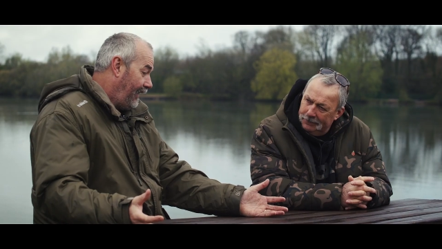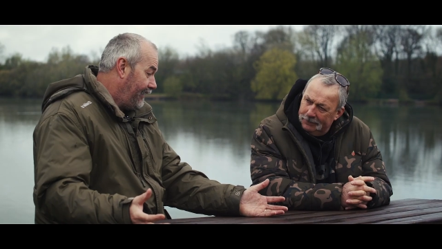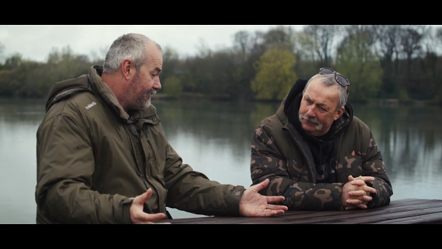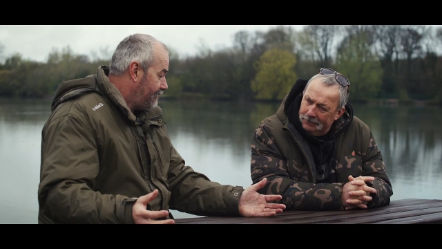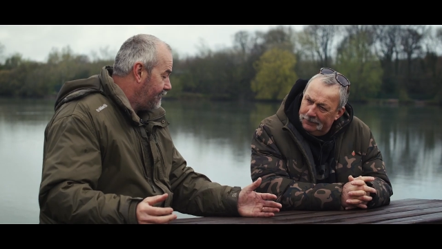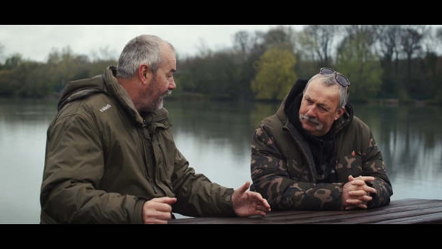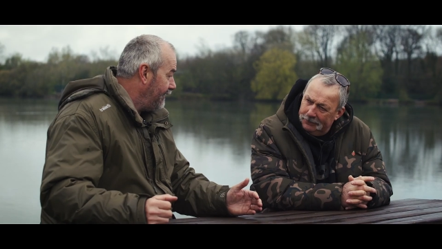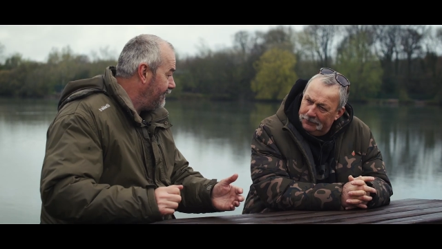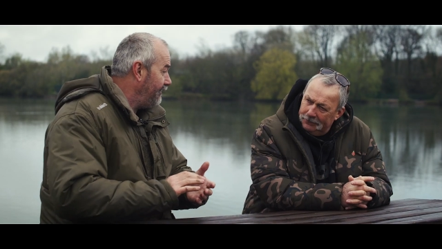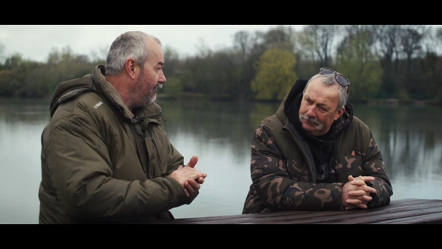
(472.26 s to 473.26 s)
Speaker 1: It's
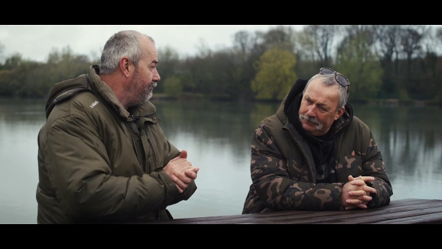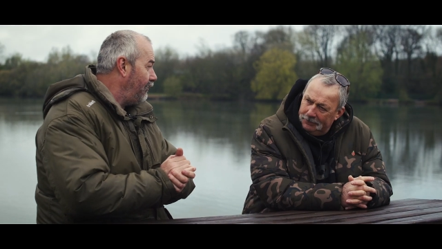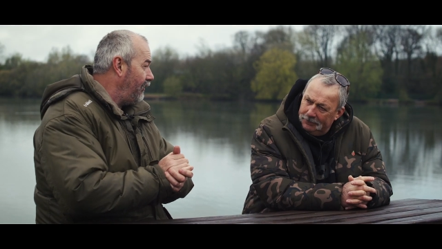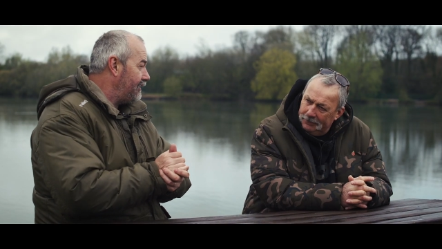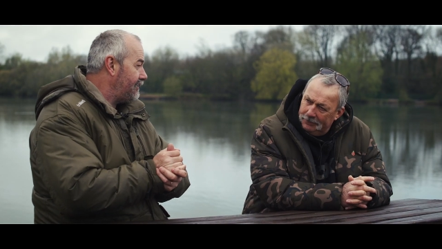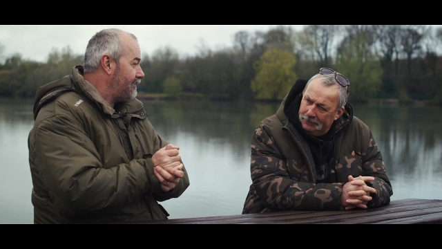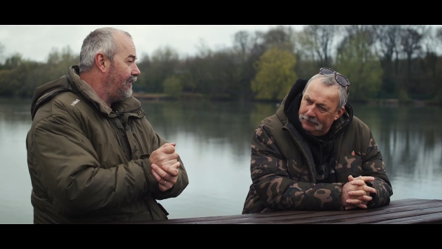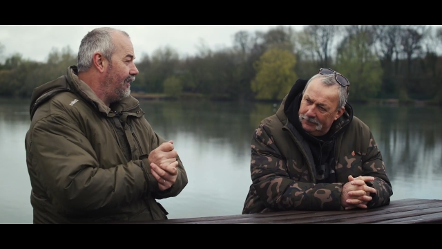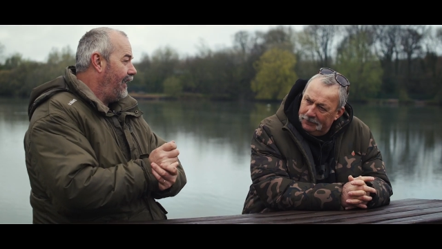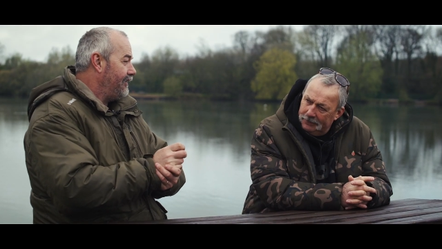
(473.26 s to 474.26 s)
easily done, but it's
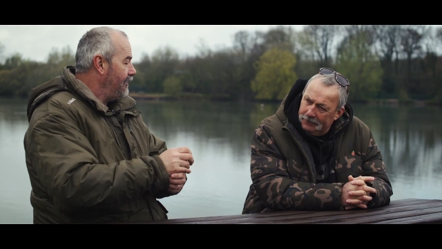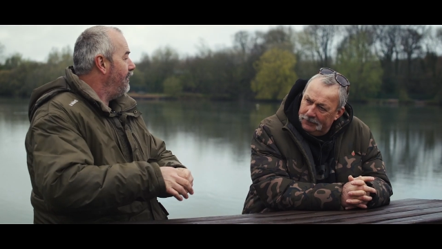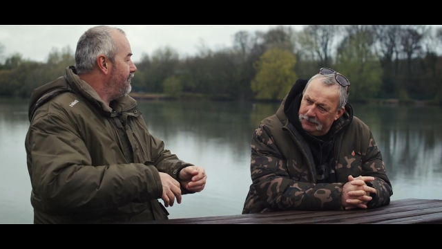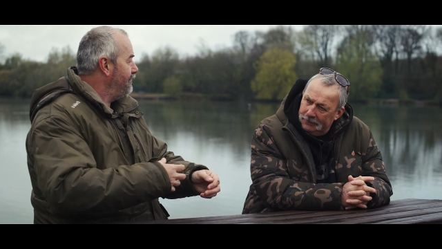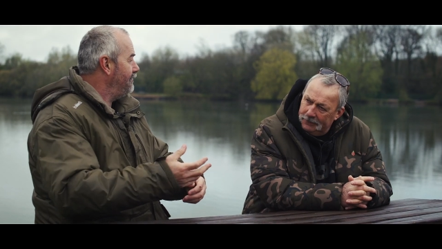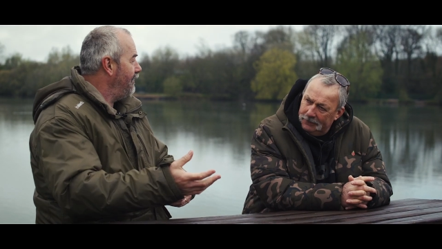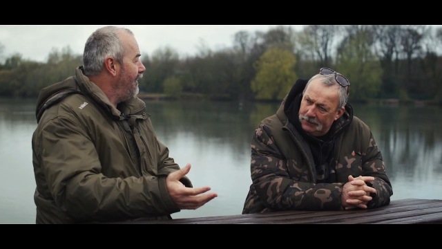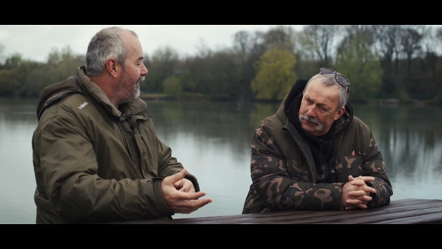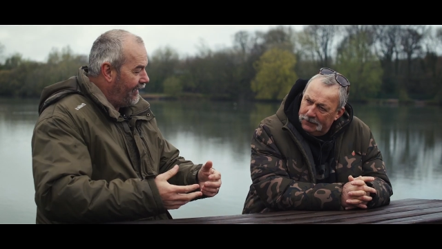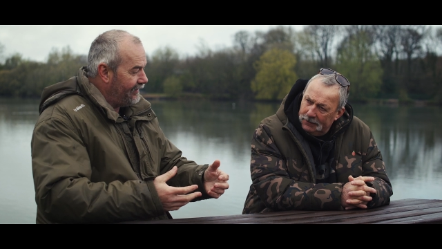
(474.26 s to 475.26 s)
it's hard to
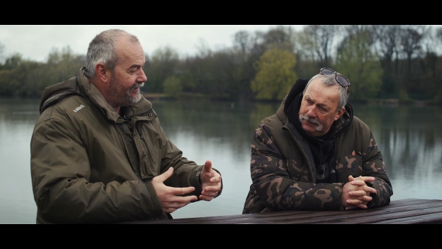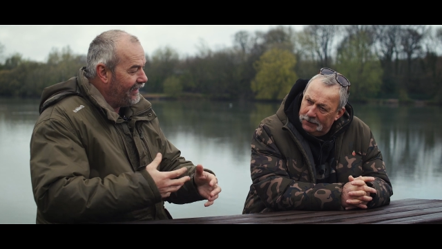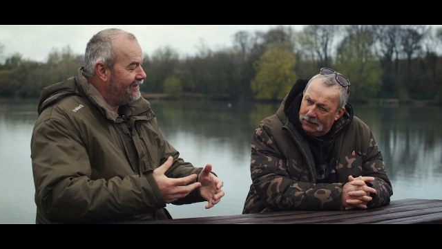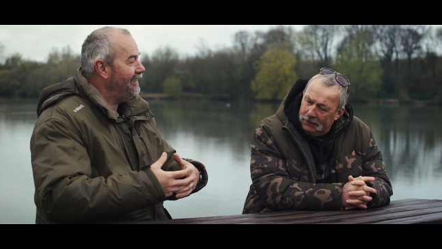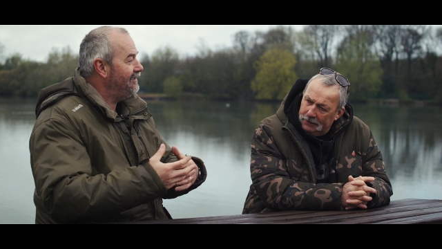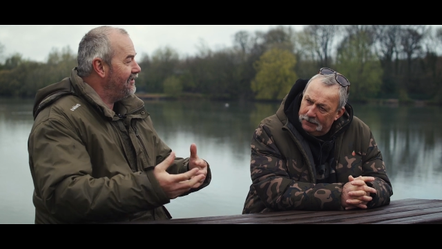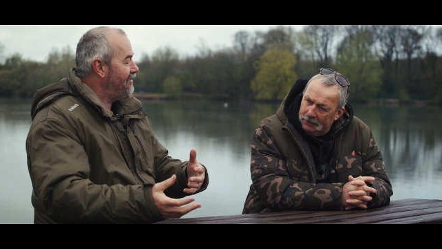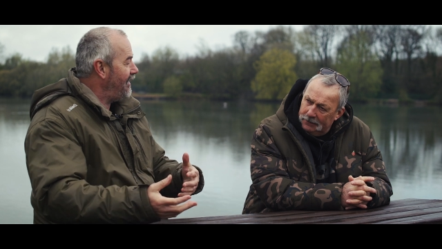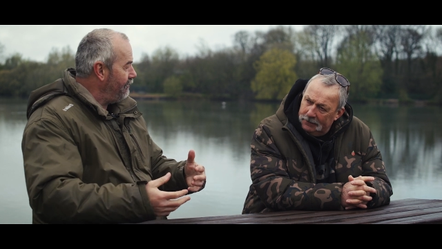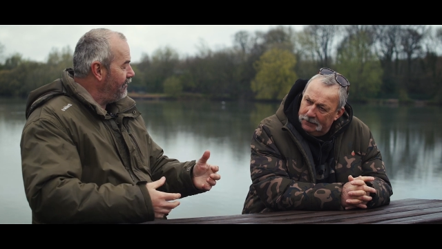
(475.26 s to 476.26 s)
it's easily to
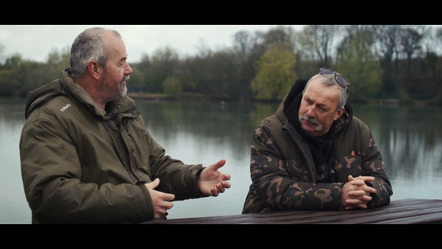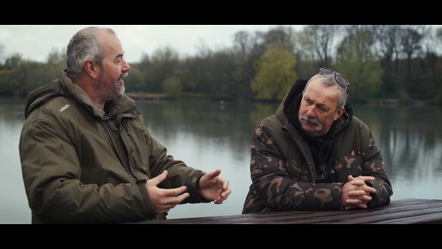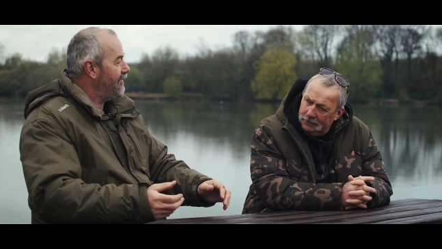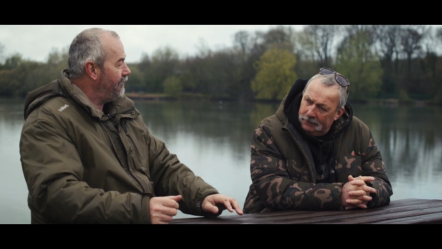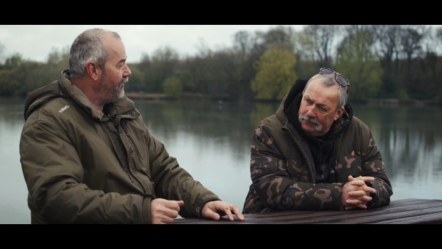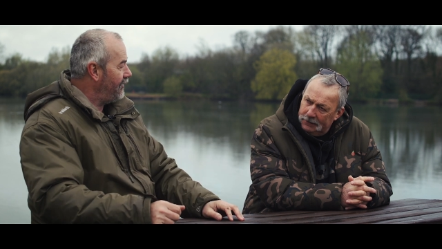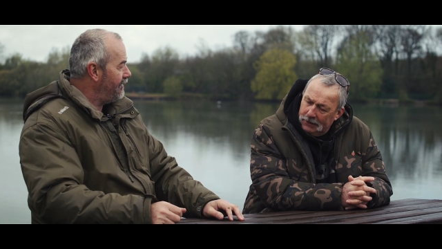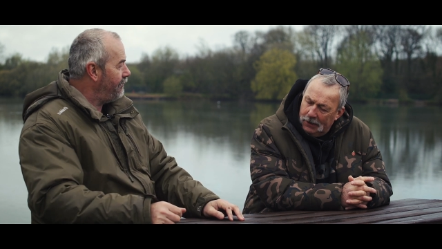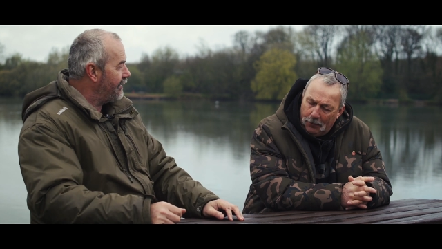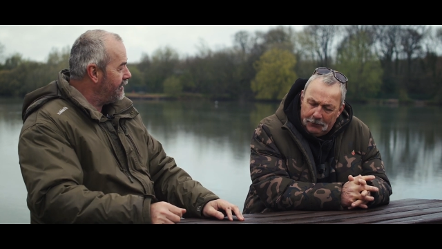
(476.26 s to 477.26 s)
say, but it's hard to put it
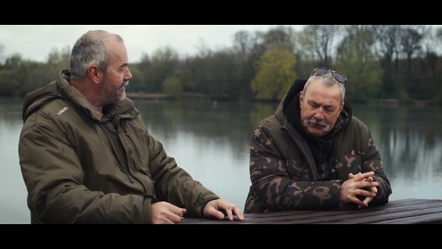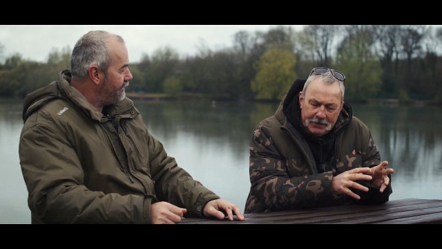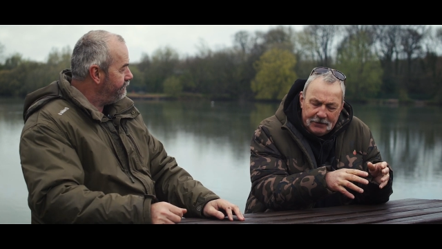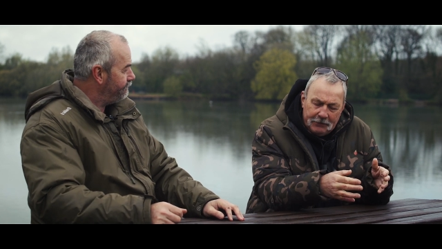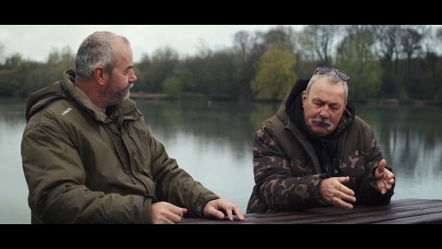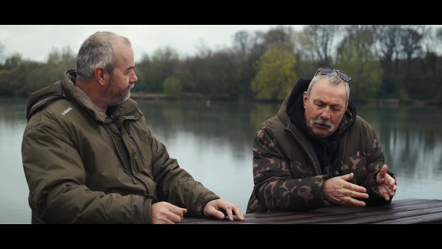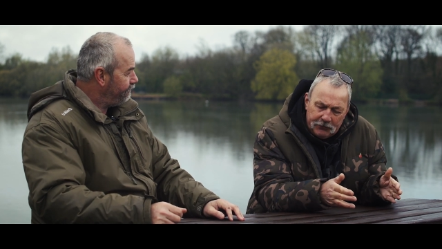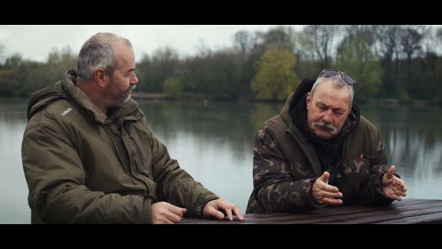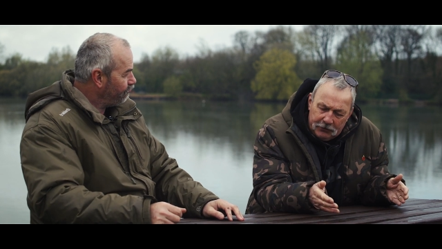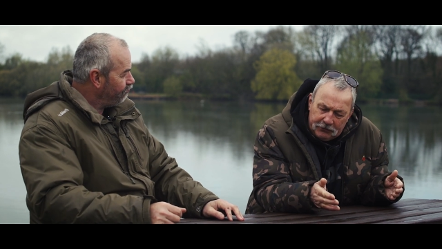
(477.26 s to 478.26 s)
into
Speaker 2: practice. Oh, it's easy for
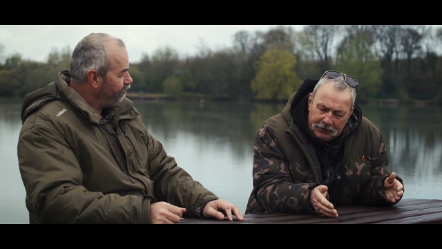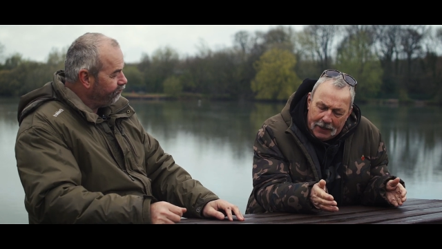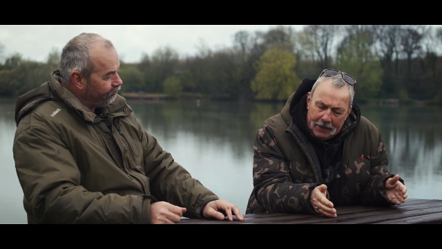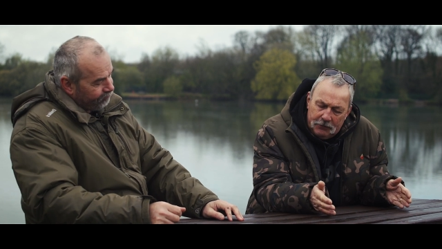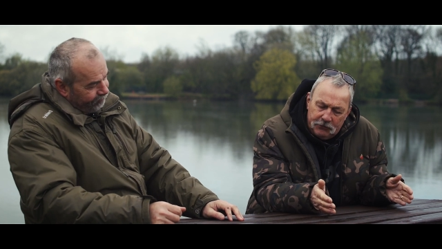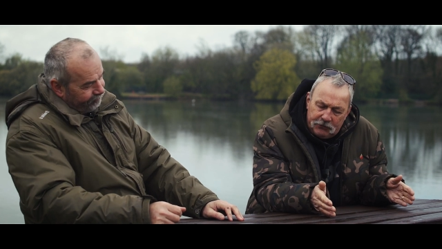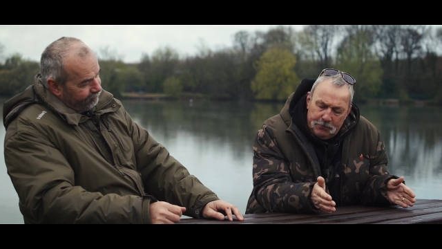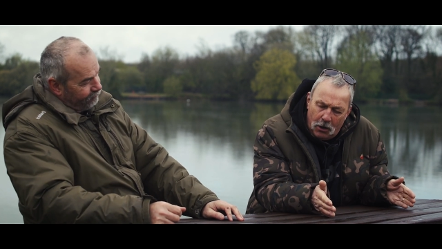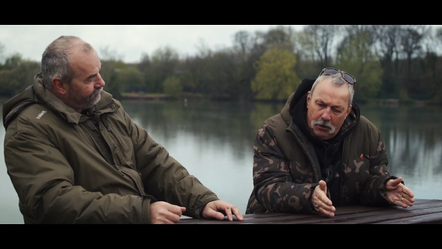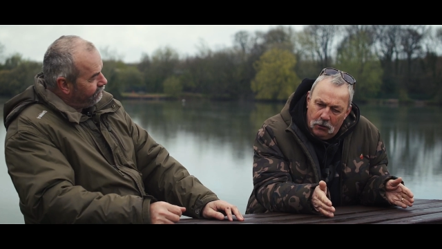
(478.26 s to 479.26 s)
us to sit here and
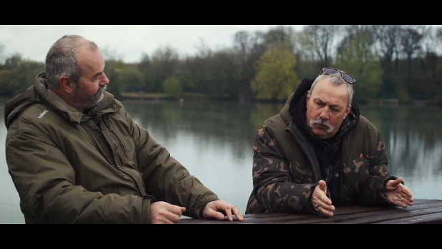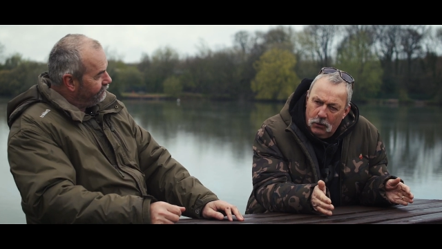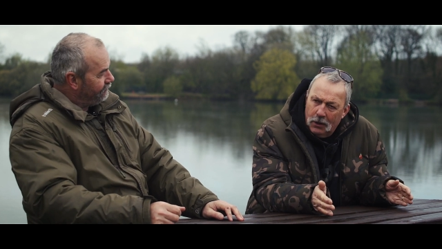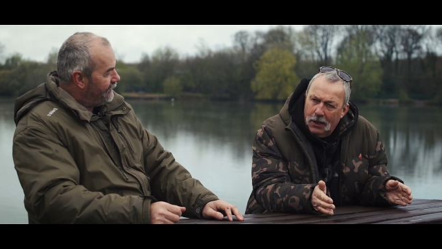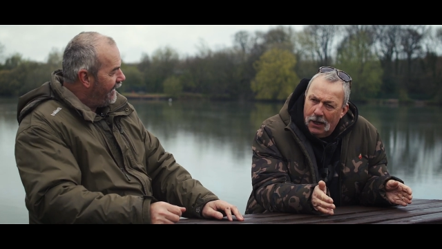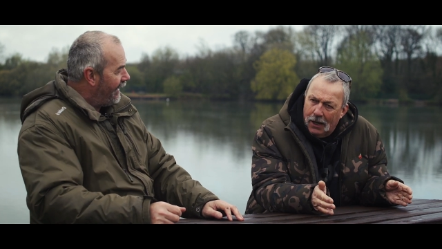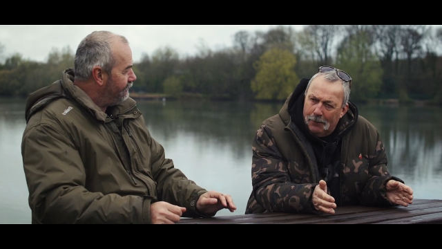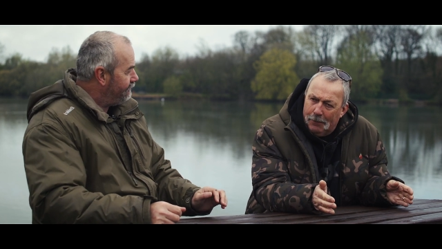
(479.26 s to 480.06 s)
smile yeah.